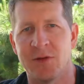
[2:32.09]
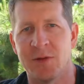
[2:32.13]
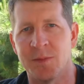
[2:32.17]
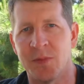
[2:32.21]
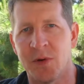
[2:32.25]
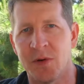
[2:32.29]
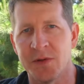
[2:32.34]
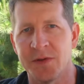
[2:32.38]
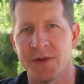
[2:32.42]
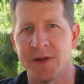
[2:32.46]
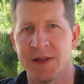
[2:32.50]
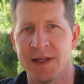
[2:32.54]
were
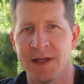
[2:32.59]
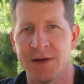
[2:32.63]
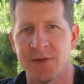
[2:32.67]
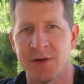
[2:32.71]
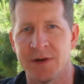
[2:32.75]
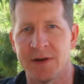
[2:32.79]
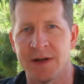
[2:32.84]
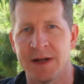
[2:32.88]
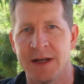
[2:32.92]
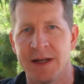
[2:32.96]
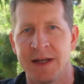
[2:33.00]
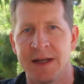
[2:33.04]
both
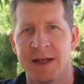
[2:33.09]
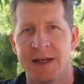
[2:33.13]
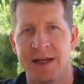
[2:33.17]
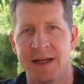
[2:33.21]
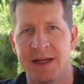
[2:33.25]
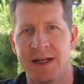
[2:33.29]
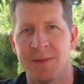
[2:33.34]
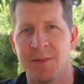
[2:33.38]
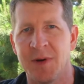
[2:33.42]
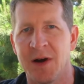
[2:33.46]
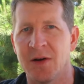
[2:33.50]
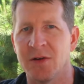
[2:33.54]
delivered
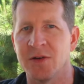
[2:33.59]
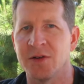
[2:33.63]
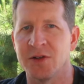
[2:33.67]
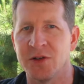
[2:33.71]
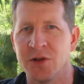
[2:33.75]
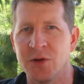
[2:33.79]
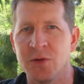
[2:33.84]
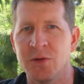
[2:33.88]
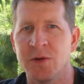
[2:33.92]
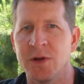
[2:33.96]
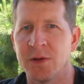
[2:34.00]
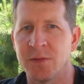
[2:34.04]
in about
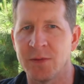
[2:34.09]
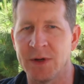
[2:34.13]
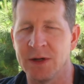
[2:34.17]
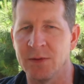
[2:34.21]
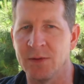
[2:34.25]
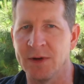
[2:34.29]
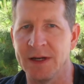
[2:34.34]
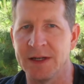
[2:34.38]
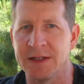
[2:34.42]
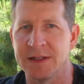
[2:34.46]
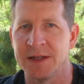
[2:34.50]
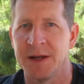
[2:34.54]
two to three
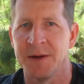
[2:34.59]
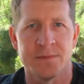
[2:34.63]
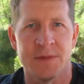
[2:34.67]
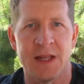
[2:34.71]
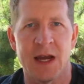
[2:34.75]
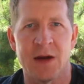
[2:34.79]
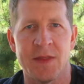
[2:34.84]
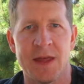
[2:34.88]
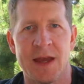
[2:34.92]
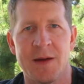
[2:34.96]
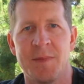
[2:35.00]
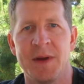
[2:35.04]
weeks.
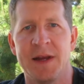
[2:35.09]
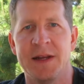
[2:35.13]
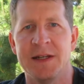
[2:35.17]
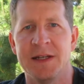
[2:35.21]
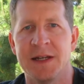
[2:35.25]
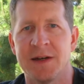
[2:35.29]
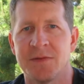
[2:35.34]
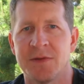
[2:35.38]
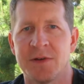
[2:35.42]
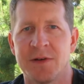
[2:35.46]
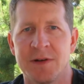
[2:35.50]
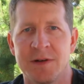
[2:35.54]
Now that may
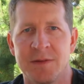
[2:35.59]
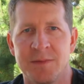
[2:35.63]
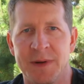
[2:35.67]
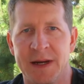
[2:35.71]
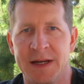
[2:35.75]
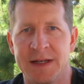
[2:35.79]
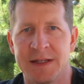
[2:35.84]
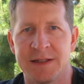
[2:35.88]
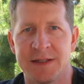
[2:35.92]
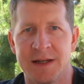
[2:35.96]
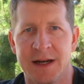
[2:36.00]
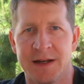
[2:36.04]
differ
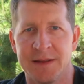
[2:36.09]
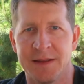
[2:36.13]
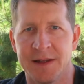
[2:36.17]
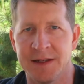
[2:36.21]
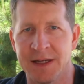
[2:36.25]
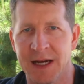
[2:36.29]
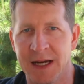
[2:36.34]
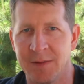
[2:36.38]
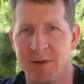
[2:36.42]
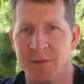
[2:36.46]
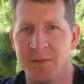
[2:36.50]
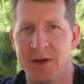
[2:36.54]
based on the
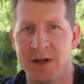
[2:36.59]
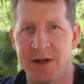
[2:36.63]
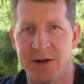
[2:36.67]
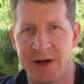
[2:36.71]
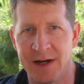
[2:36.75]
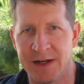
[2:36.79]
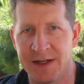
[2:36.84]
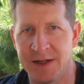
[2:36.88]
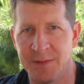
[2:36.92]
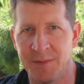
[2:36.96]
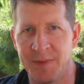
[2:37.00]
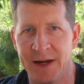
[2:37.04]
time of year
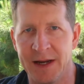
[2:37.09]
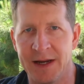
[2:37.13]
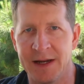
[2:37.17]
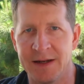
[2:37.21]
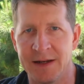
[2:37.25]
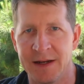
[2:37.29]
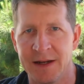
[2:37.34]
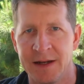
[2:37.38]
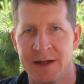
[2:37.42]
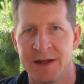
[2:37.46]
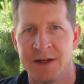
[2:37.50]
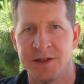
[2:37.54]
and
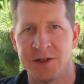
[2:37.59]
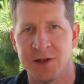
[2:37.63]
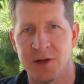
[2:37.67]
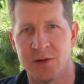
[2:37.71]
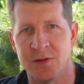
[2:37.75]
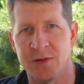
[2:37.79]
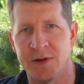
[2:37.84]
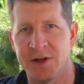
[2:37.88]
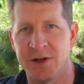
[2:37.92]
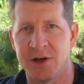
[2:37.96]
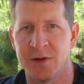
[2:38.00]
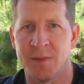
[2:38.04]
demand,
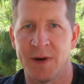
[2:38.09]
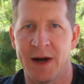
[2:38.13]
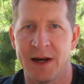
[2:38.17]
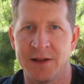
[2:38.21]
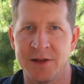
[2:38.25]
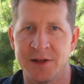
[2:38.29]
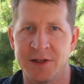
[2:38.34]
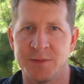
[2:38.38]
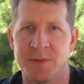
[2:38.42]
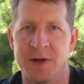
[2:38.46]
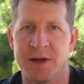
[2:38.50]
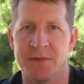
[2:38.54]
so your
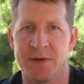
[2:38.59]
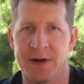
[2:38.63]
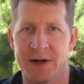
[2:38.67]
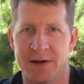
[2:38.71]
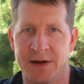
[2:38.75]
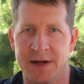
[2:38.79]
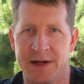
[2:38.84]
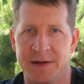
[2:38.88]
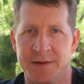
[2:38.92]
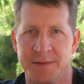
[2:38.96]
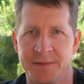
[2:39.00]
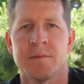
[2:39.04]
mileage may
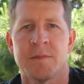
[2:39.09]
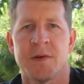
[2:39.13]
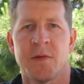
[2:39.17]
vary.